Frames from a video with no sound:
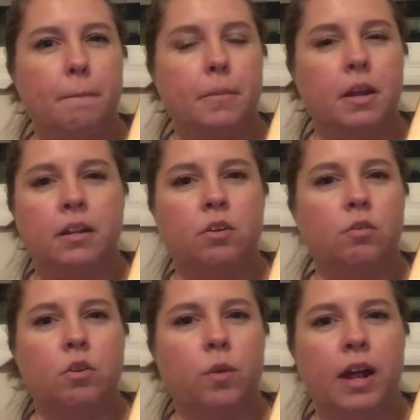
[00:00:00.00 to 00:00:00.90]
but I don't
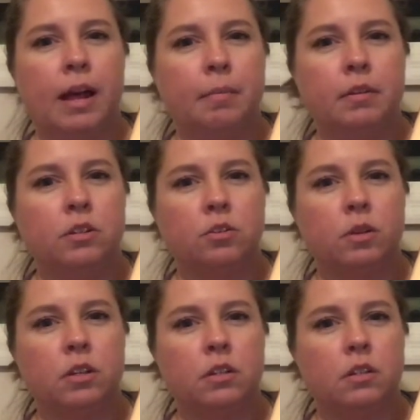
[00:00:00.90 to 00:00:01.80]
know what happened to
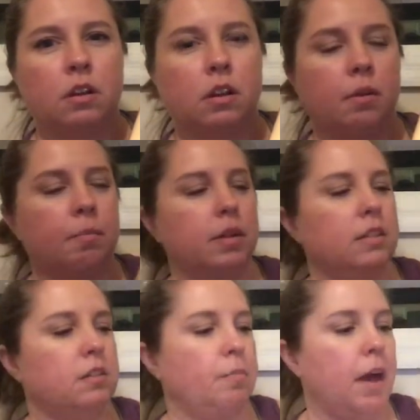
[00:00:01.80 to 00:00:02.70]
it. But
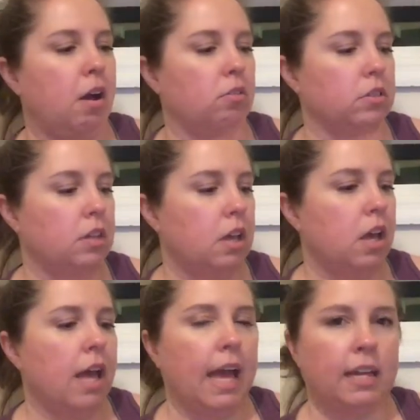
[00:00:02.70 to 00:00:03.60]
it's about
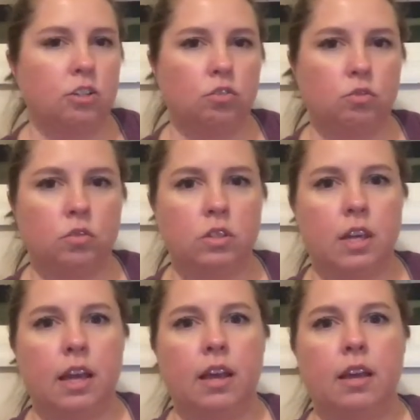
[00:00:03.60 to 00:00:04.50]
angels
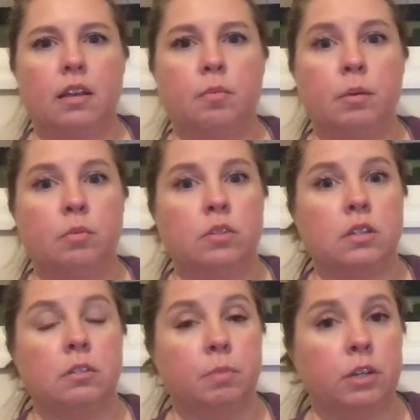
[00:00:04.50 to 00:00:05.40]
and people's
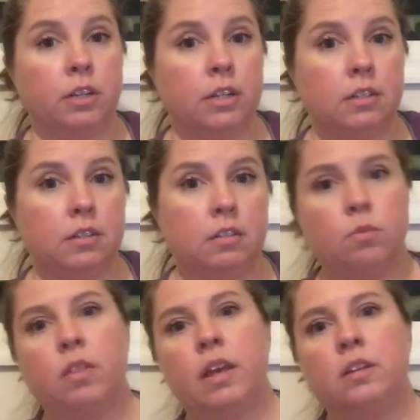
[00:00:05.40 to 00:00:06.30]
experiences
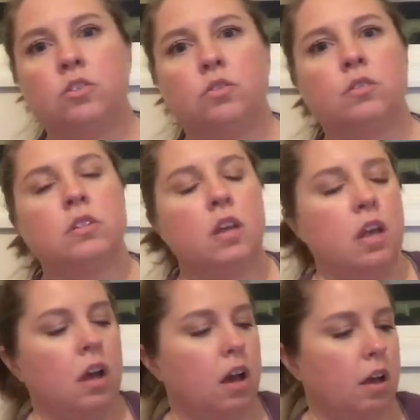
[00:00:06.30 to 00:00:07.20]
with angels.
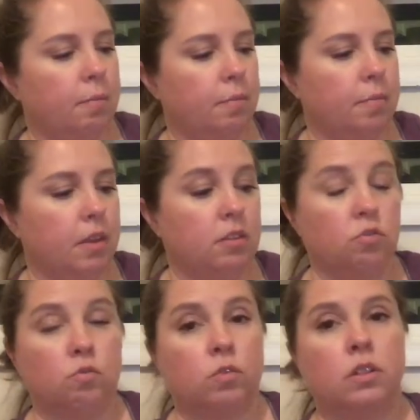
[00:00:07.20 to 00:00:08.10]
It's
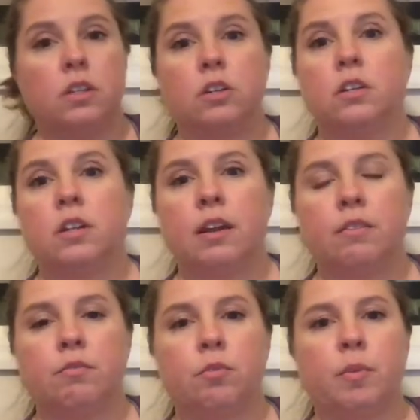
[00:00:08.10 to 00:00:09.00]
really good. I
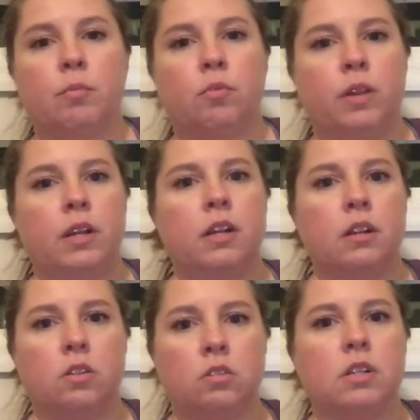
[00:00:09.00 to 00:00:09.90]
remember reading it a
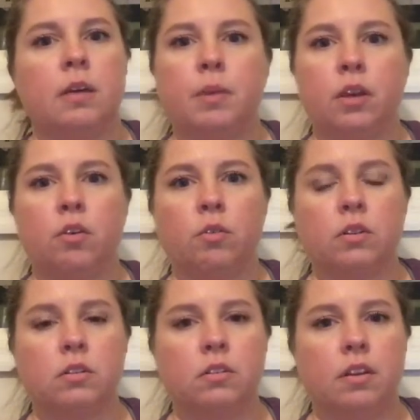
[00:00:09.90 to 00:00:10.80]
long time ago
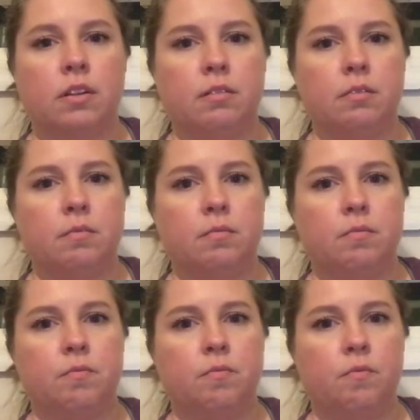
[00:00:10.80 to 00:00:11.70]
and
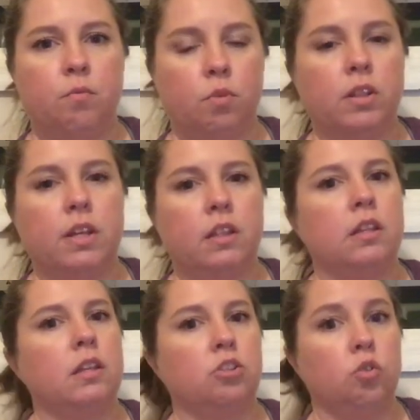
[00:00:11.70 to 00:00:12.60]
really
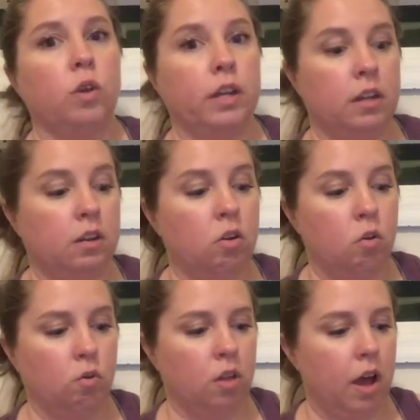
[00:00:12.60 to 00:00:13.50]
enjoying it a
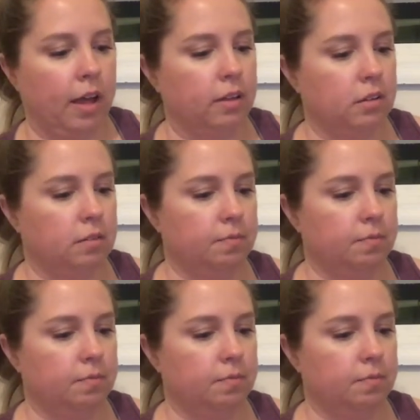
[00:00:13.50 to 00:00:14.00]
whole lot.